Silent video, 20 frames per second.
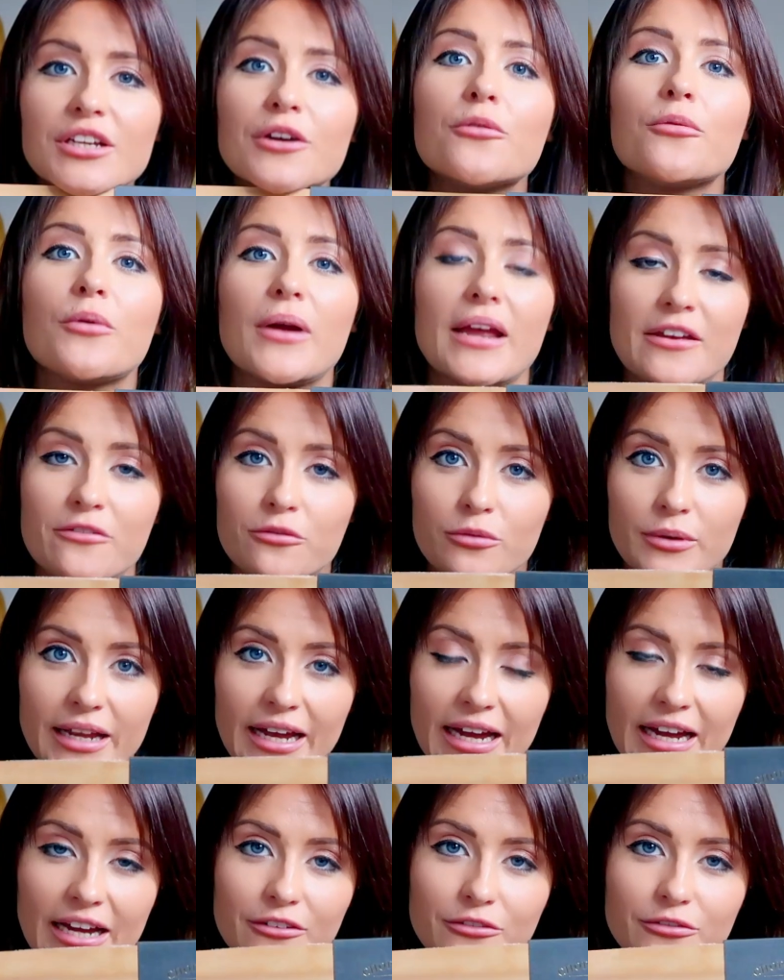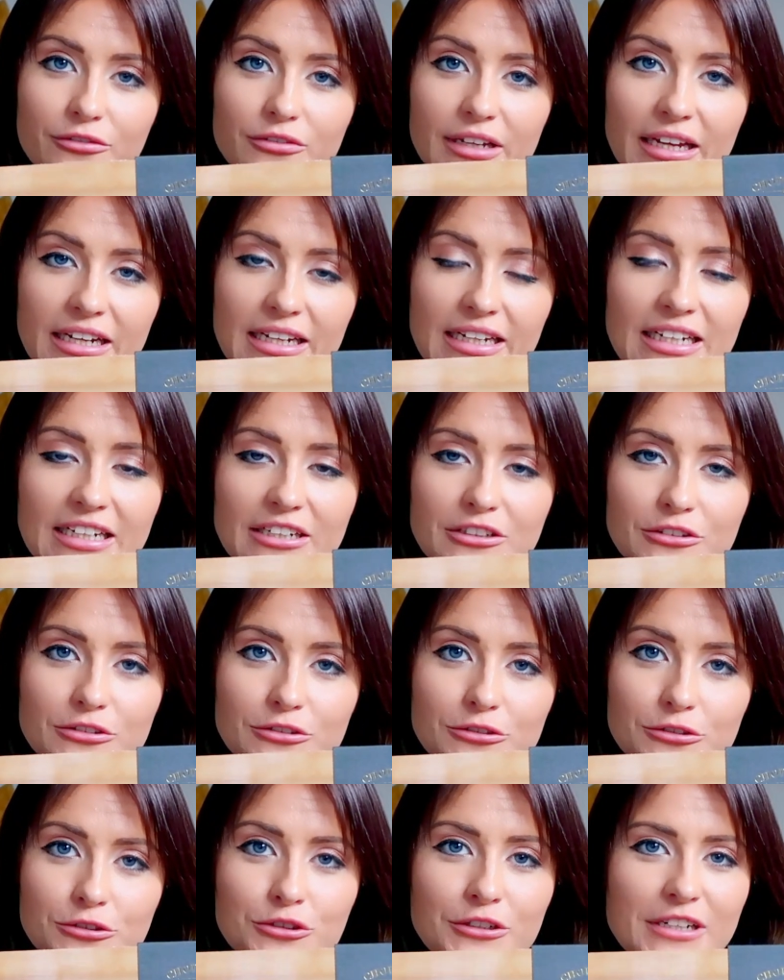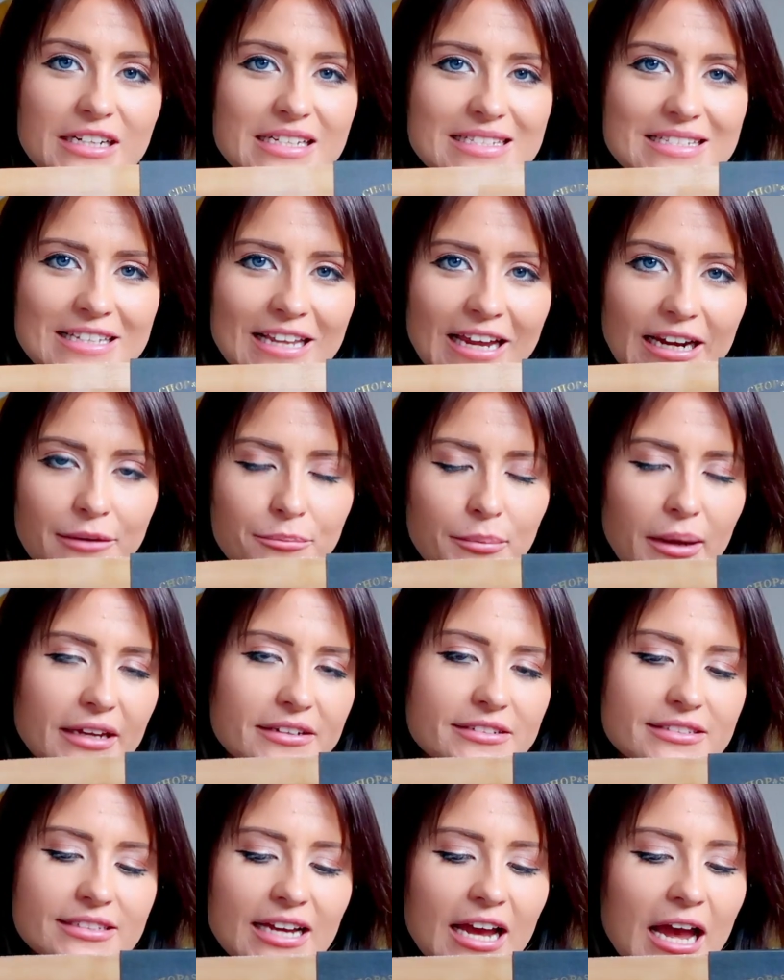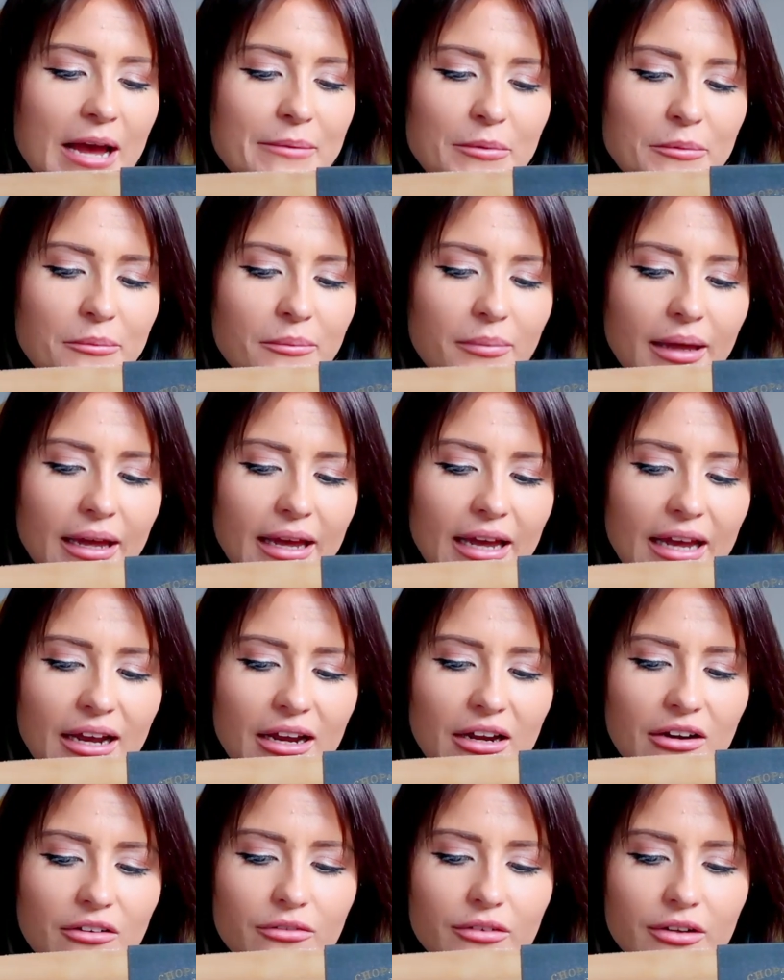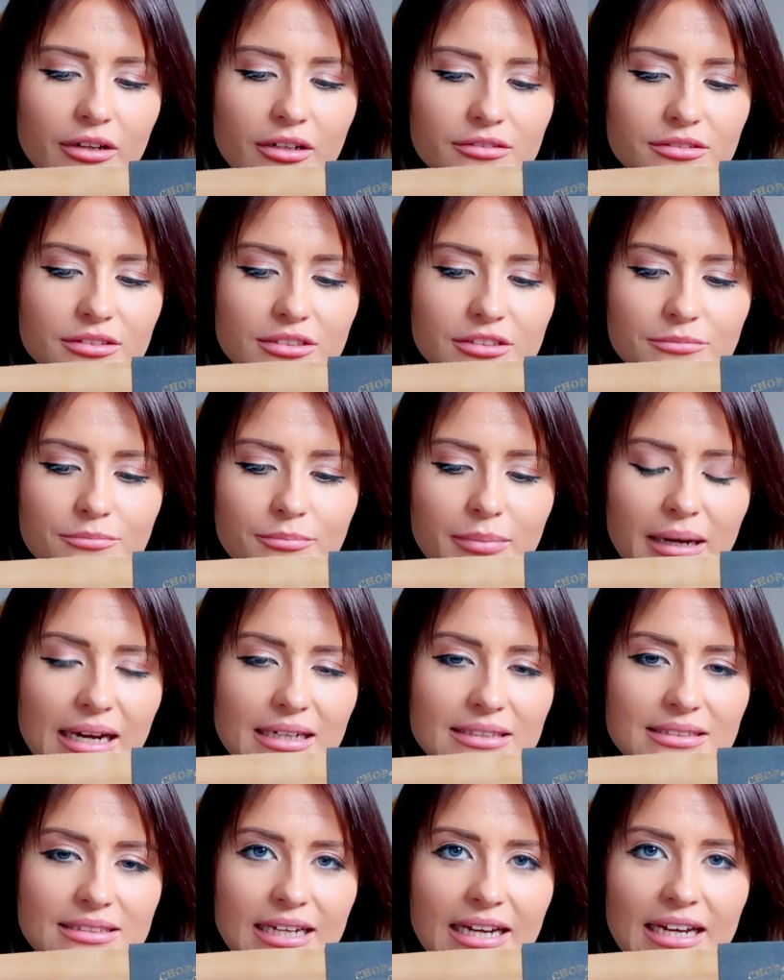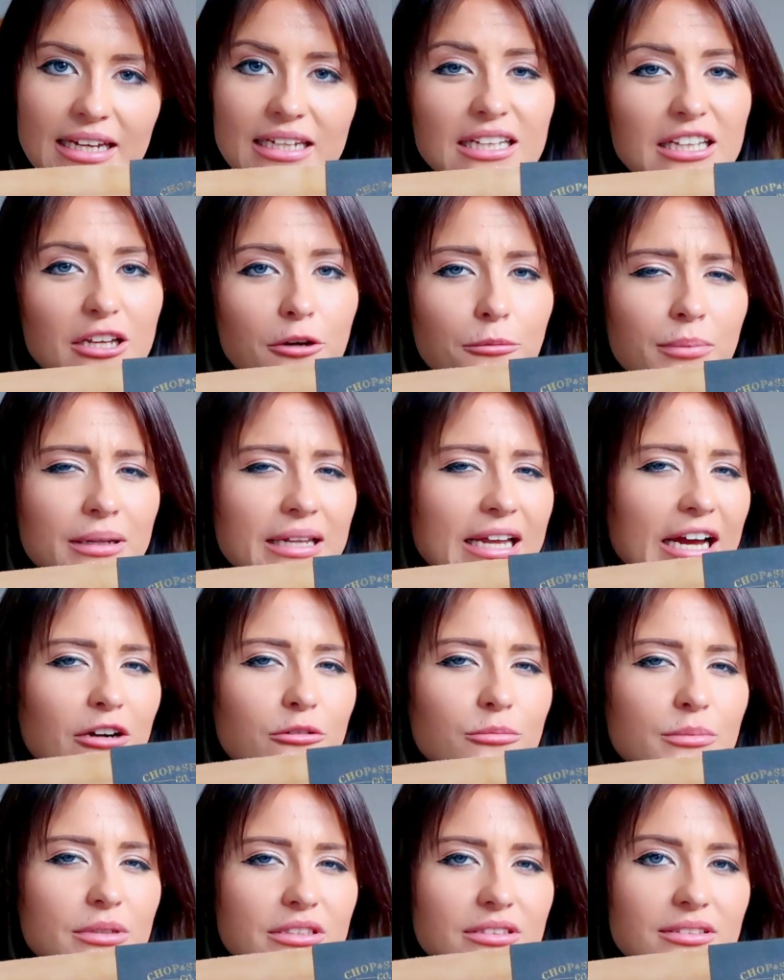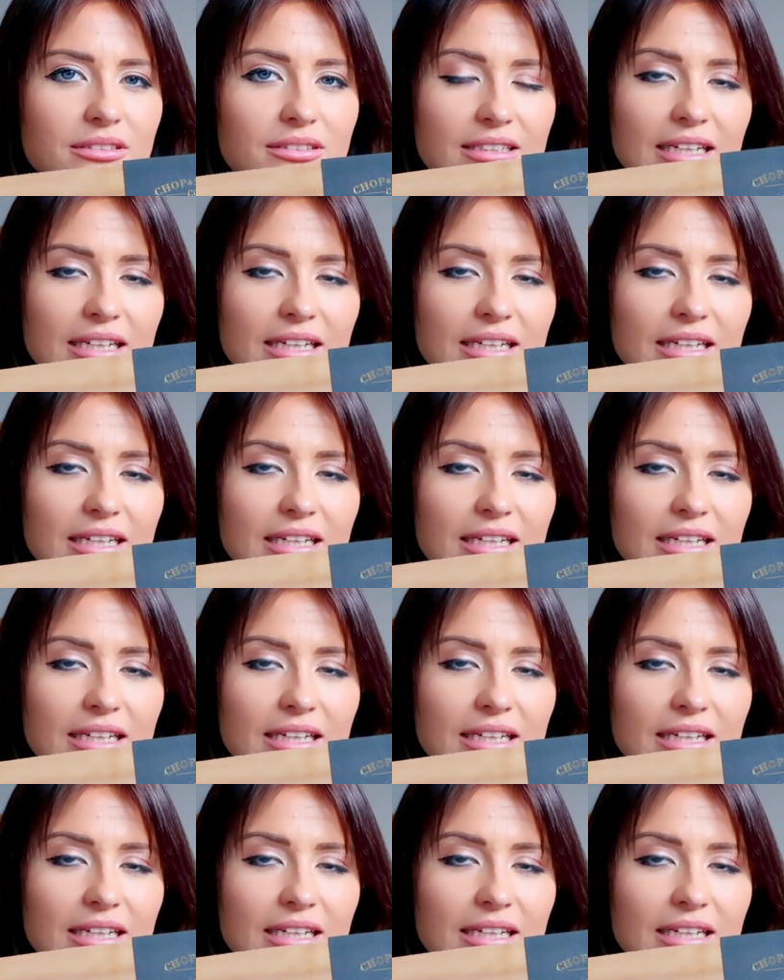So if we have any little treats like baked camembert and some pate and a little Plowman's,